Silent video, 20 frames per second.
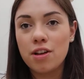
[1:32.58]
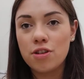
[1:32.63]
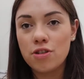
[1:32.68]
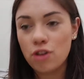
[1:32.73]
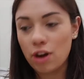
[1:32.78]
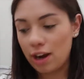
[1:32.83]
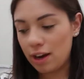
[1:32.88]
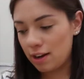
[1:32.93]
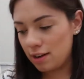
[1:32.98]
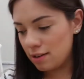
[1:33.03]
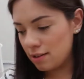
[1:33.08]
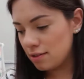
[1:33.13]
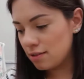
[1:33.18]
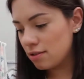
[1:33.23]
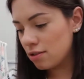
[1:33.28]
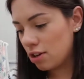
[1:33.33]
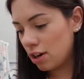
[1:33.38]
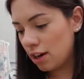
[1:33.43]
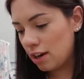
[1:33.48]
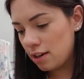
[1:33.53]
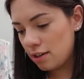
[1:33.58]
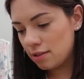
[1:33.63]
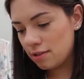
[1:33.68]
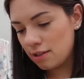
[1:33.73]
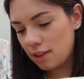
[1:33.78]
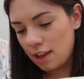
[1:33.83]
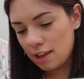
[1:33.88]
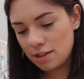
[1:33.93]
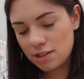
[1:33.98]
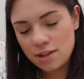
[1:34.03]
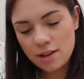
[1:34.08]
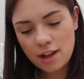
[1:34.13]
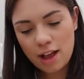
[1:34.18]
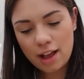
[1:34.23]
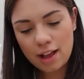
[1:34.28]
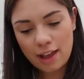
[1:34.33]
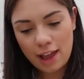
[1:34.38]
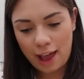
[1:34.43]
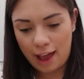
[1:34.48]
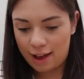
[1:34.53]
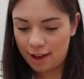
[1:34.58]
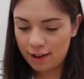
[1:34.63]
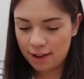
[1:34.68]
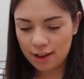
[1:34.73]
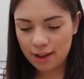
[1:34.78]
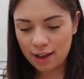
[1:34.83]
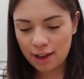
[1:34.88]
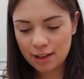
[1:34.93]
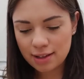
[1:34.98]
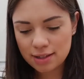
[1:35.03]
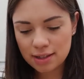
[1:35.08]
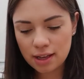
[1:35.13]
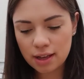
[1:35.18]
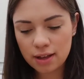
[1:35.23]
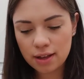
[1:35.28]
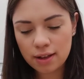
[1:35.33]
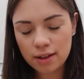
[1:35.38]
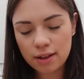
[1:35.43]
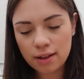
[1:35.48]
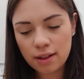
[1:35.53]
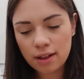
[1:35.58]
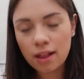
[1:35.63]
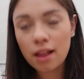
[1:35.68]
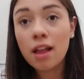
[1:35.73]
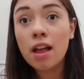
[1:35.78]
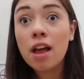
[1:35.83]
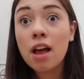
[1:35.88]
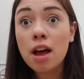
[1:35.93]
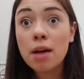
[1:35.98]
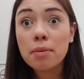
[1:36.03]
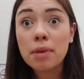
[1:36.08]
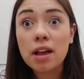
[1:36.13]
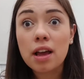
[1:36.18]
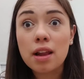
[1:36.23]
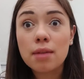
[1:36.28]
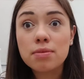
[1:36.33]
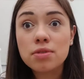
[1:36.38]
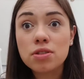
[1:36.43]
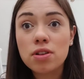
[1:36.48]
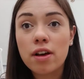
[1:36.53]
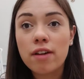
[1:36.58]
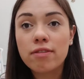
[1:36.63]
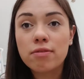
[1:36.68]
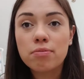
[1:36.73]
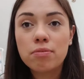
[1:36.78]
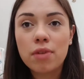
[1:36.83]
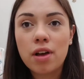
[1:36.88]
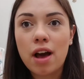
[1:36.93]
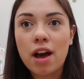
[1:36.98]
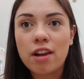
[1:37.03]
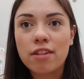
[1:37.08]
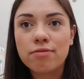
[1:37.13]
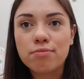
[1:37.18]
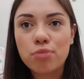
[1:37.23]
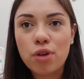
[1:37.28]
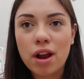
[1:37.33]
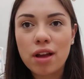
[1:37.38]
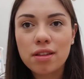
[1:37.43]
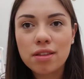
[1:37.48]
great, great thing to get, I guess. Oh my God, I'm so out of